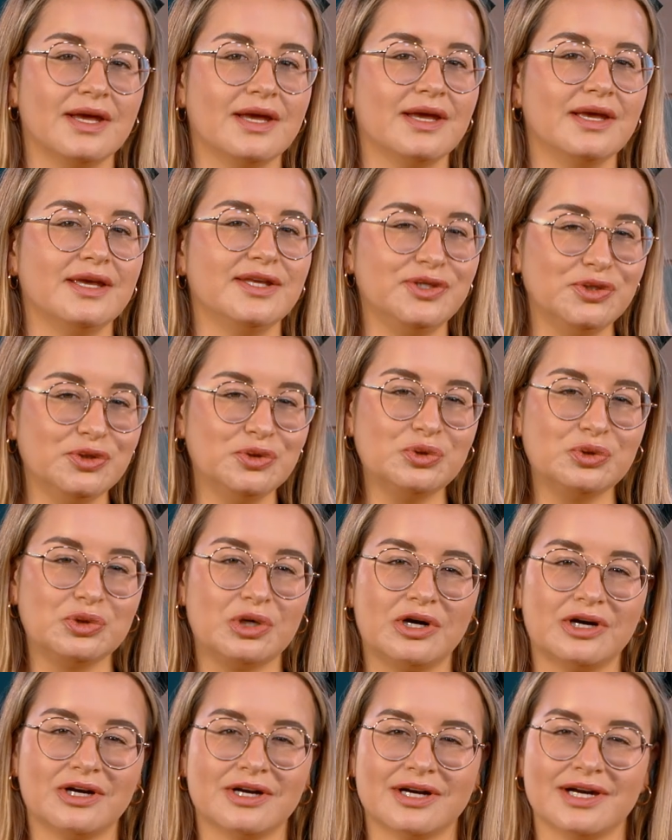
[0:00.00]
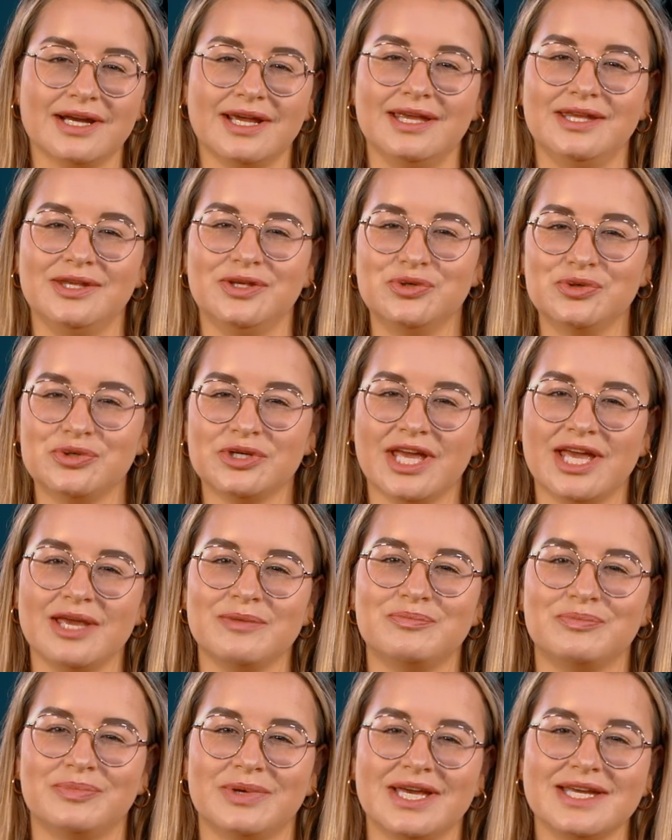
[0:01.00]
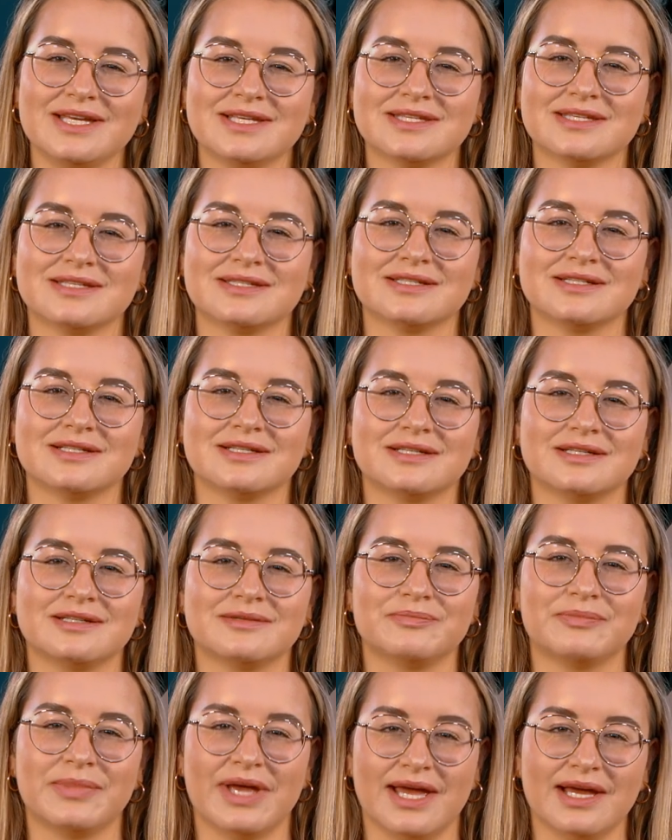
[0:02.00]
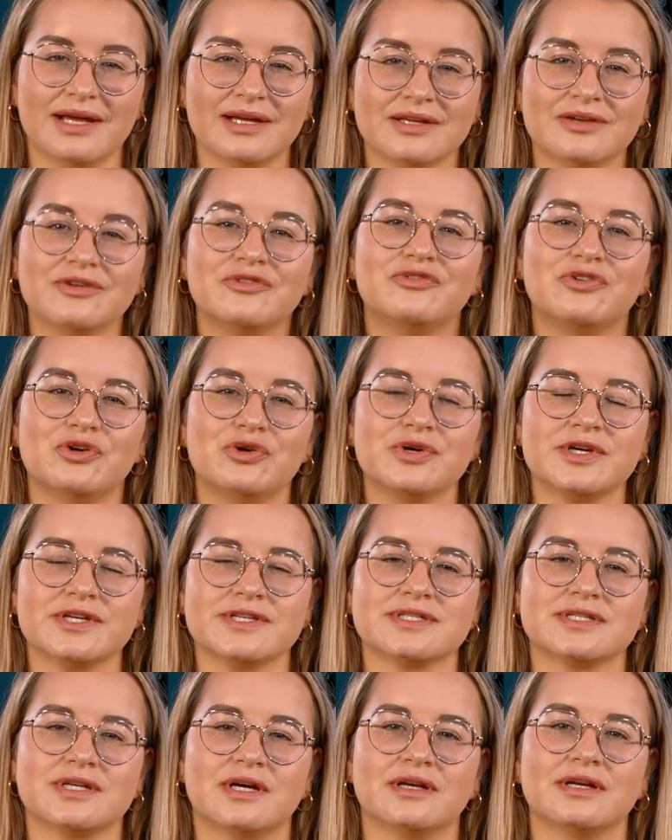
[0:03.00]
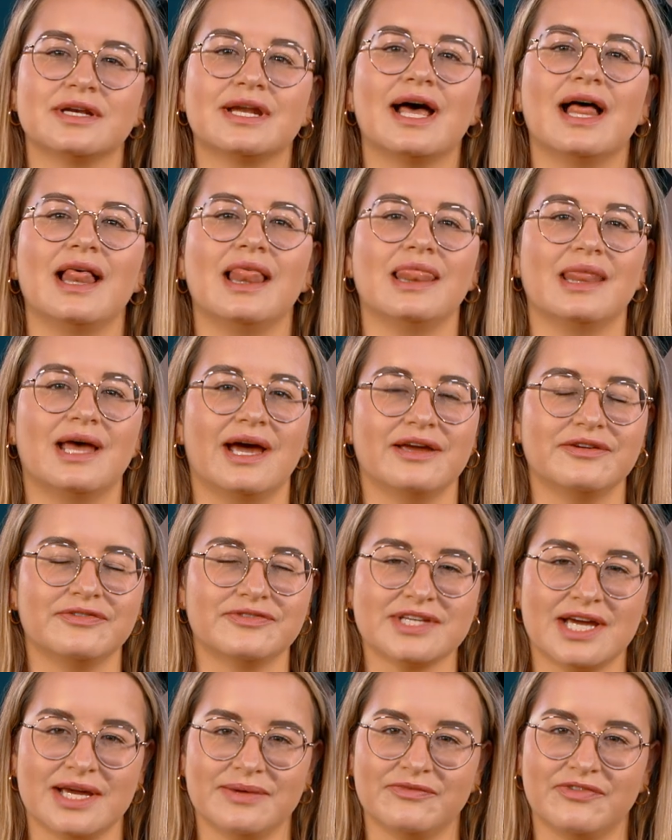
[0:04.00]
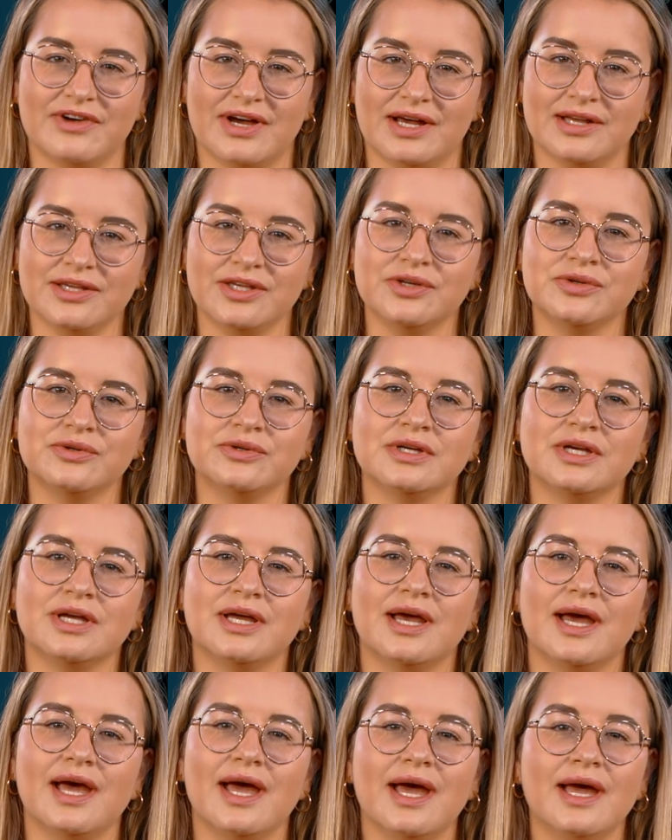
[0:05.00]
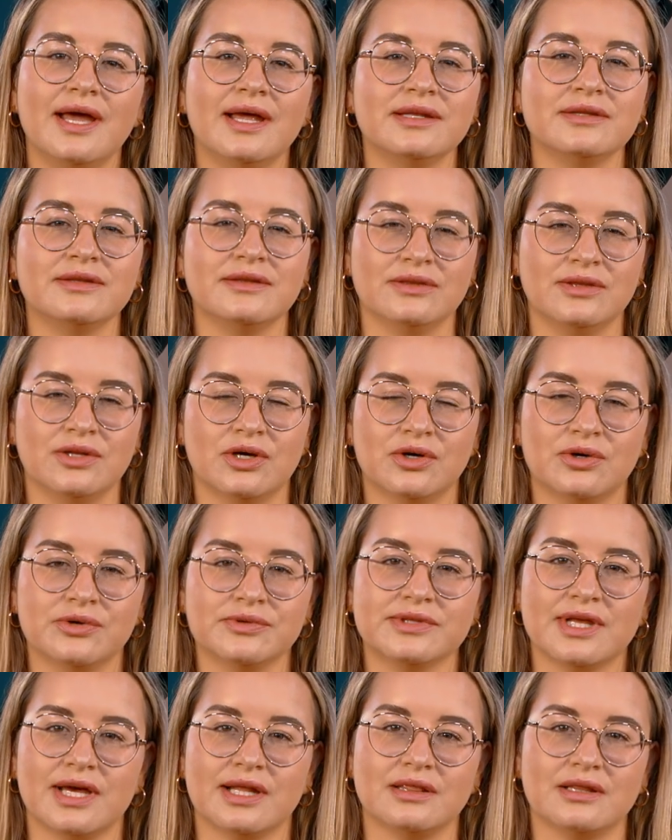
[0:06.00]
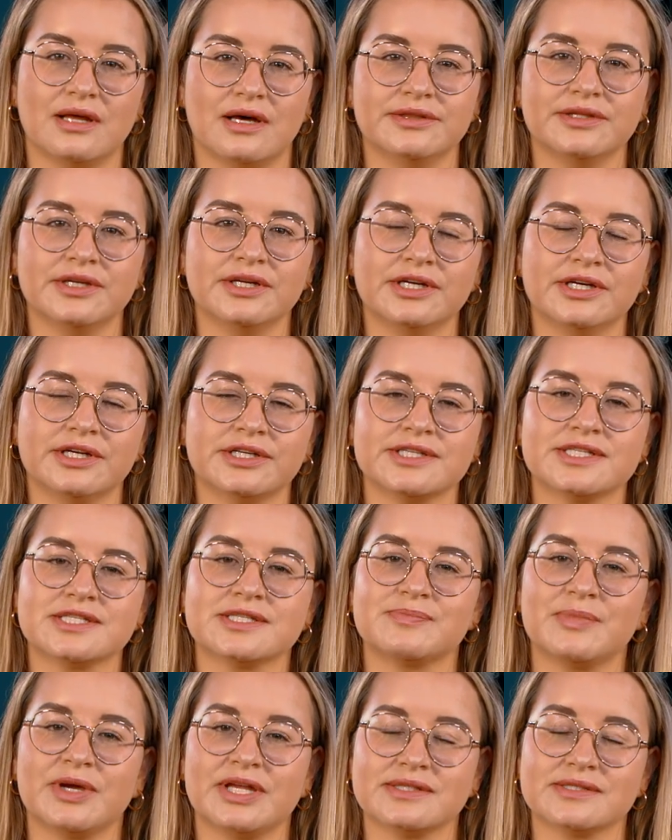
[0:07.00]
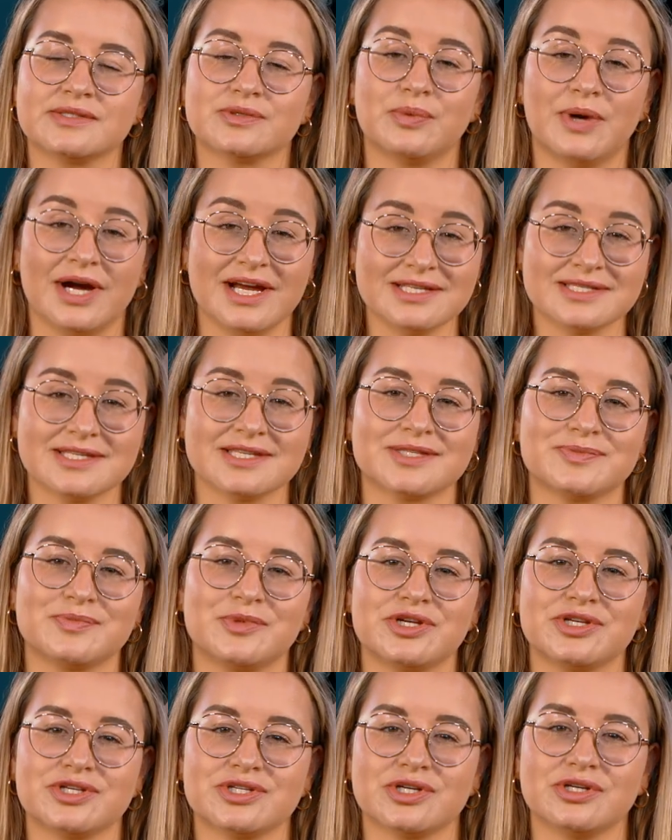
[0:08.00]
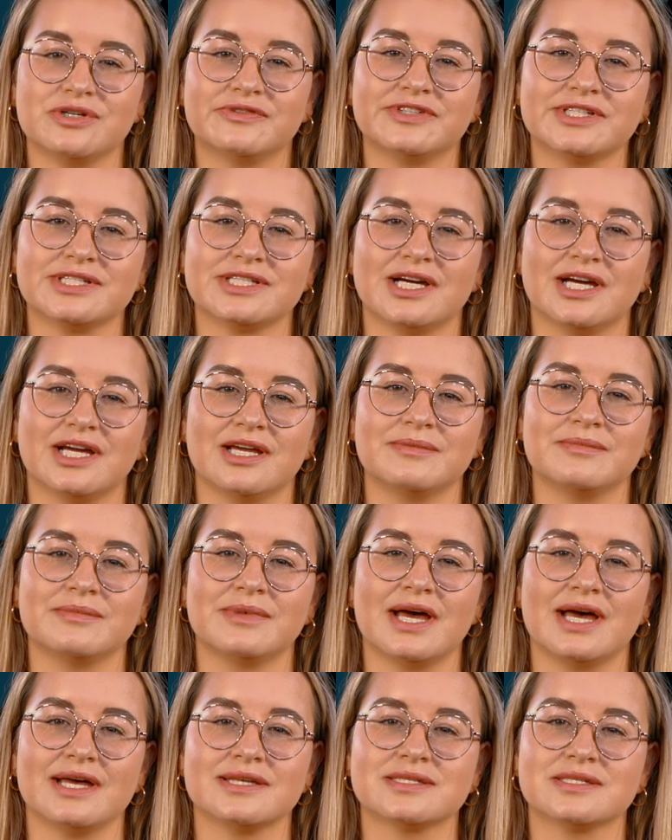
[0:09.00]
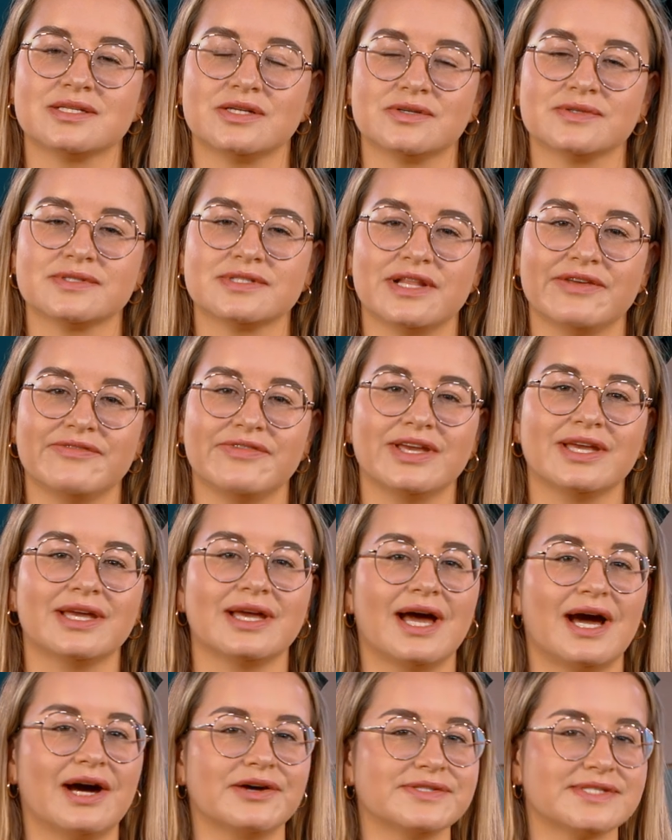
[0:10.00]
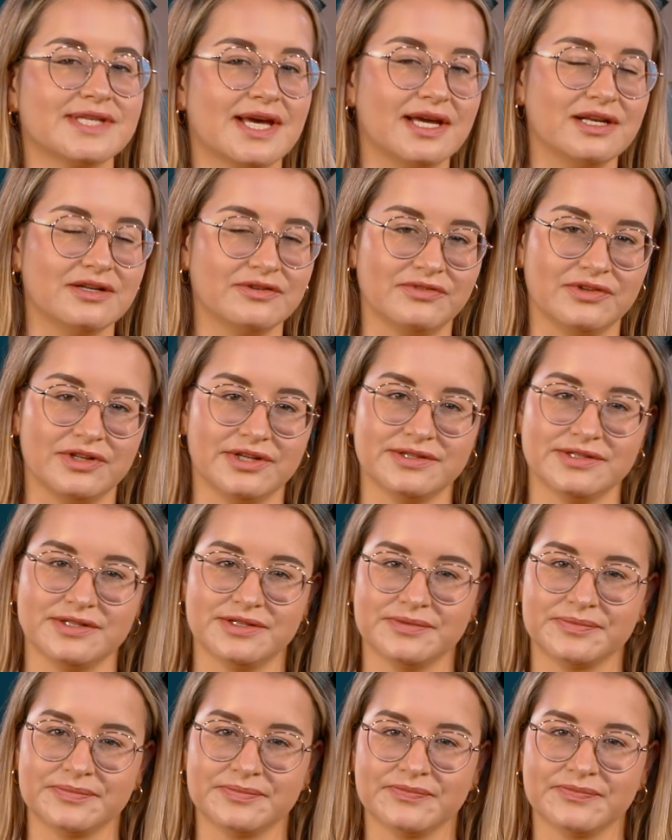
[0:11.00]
you are a UK-based bank focused on lifetime value and know that Londoners spend twice as much overtime as those living outside of London.